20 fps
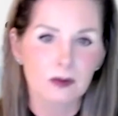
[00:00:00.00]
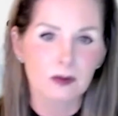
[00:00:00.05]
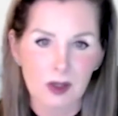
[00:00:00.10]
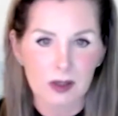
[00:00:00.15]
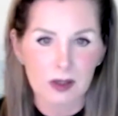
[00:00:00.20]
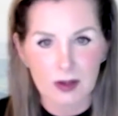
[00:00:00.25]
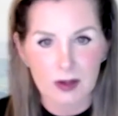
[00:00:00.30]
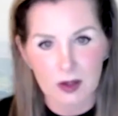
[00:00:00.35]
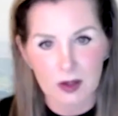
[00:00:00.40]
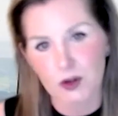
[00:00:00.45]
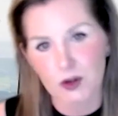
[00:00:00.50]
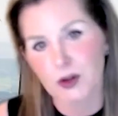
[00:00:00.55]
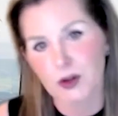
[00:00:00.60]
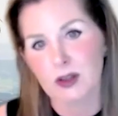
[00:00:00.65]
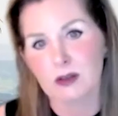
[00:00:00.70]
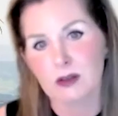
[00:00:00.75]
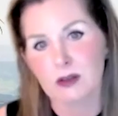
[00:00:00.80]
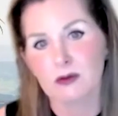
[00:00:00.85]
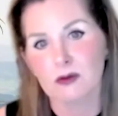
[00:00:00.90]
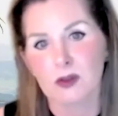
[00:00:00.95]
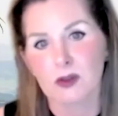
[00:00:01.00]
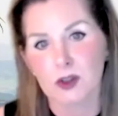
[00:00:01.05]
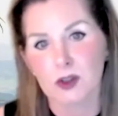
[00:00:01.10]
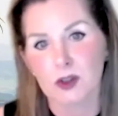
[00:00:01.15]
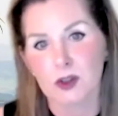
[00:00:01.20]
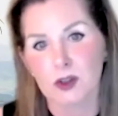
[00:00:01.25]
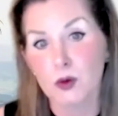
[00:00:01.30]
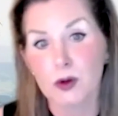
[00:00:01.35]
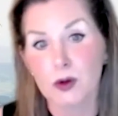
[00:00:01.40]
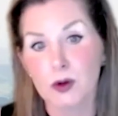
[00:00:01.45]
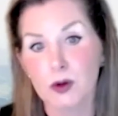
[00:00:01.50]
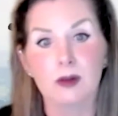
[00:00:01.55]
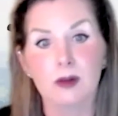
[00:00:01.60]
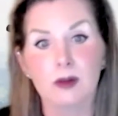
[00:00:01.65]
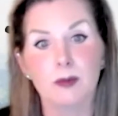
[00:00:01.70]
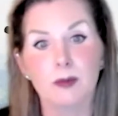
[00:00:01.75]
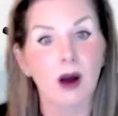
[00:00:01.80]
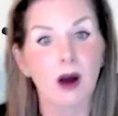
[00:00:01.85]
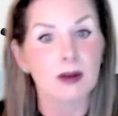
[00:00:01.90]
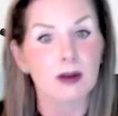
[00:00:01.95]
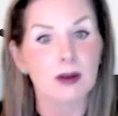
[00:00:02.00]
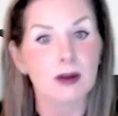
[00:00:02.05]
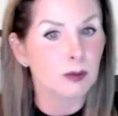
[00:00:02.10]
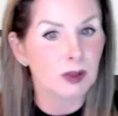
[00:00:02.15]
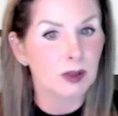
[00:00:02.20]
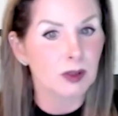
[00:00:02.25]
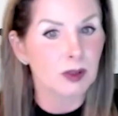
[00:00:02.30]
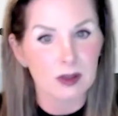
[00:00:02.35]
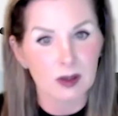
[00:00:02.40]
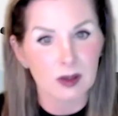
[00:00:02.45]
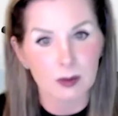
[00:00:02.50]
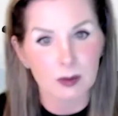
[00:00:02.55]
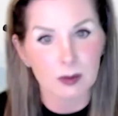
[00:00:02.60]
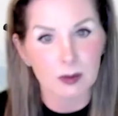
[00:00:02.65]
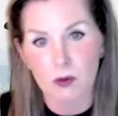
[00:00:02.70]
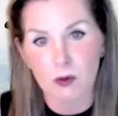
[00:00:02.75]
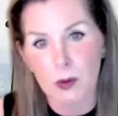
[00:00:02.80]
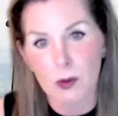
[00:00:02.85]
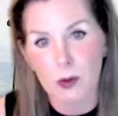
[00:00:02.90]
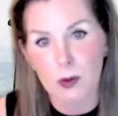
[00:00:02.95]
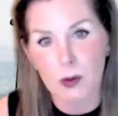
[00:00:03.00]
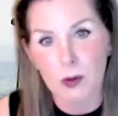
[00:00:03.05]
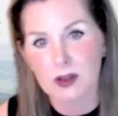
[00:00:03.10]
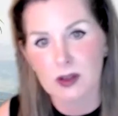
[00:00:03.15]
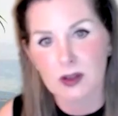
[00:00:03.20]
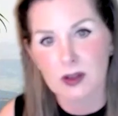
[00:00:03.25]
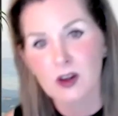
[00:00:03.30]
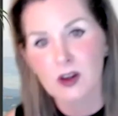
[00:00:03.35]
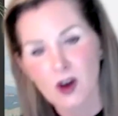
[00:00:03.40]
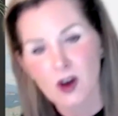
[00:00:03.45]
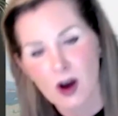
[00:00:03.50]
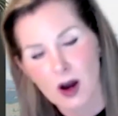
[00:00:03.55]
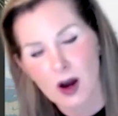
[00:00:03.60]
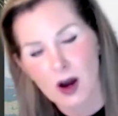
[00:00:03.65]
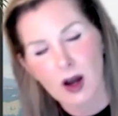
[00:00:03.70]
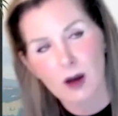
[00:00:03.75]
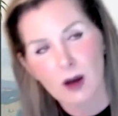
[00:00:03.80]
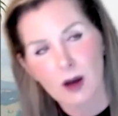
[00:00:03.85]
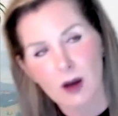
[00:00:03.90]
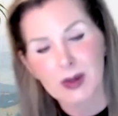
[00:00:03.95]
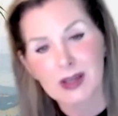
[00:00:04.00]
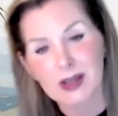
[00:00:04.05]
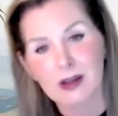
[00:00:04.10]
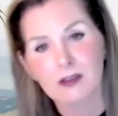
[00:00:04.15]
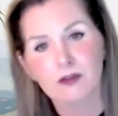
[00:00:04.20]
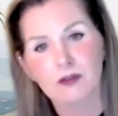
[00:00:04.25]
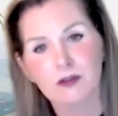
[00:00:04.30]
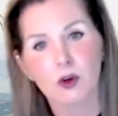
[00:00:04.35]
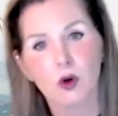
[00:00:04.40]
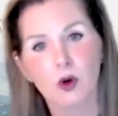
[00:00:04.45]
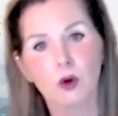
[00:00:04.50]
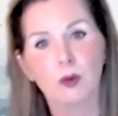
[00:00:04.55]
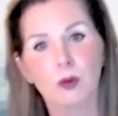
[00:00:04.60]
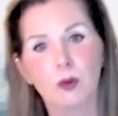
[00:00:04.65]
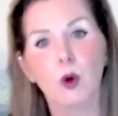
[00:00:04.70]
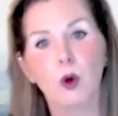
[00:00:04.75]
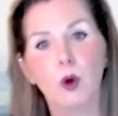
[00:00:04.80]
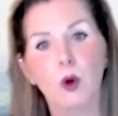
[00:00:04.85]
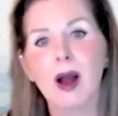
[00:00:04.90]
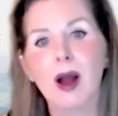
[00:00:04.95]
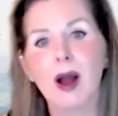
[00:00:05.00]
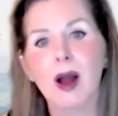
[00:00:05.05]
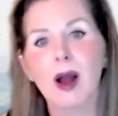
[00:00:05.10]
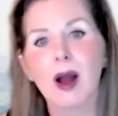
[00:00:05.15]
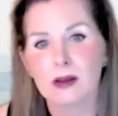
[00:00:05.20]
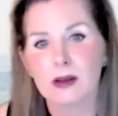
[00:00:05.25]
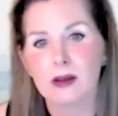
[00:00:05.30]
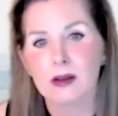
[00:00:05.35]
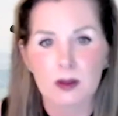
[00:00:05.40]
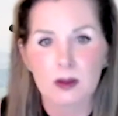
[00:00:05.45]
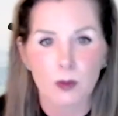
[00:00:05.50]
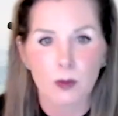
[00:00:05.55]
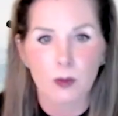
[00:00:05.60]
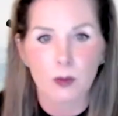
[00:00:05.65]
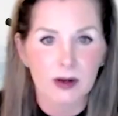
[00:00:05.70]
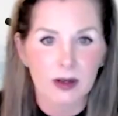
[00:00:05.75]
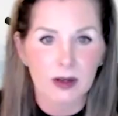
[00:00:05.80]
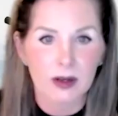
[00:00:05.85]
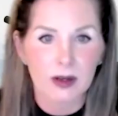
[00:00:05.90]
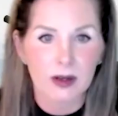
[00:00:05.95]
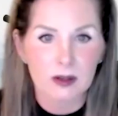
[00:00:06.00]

I think you could you could possibly see before we see a uh, meaningful pullback in this market.